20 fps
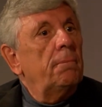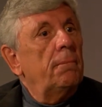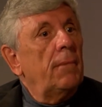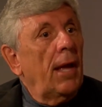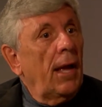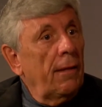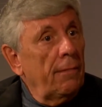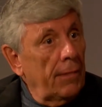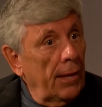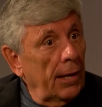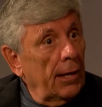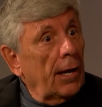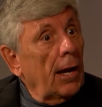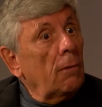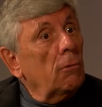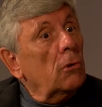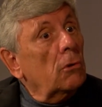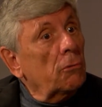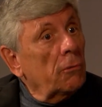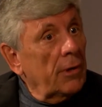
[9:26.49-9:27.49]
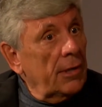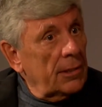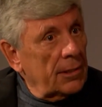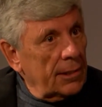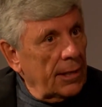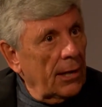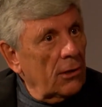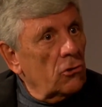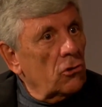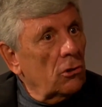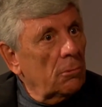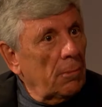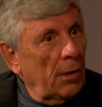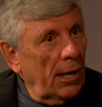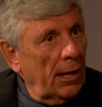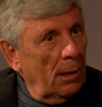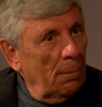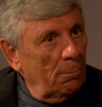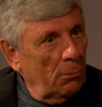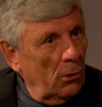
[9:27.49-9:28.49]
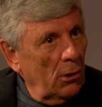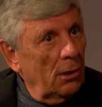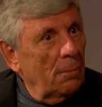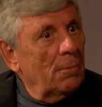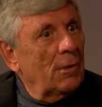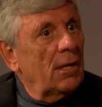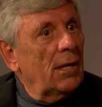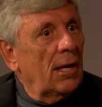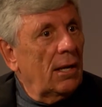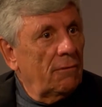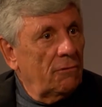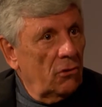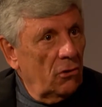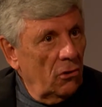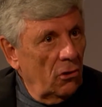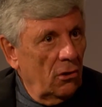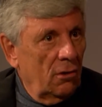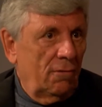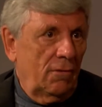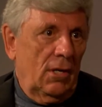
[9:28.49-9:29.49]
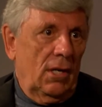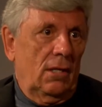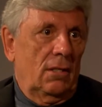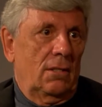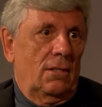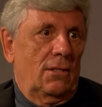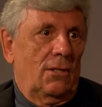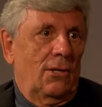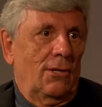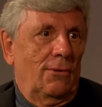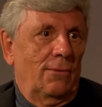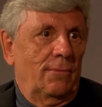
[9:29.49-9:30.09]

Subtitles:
and then I will reschedule my appointment after you have done so.